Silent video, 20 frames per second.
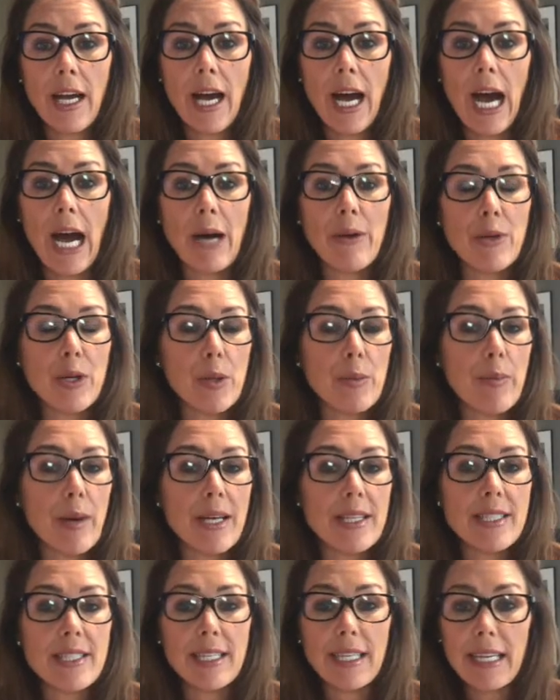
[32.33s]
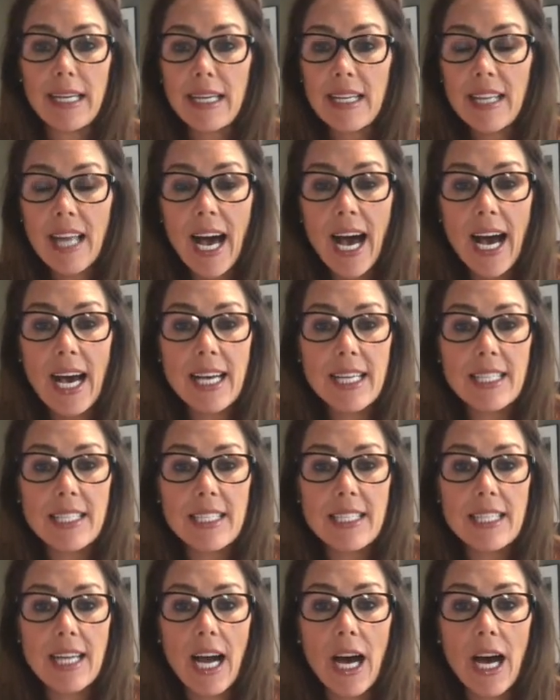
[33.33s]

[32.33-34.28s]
how you're best in class,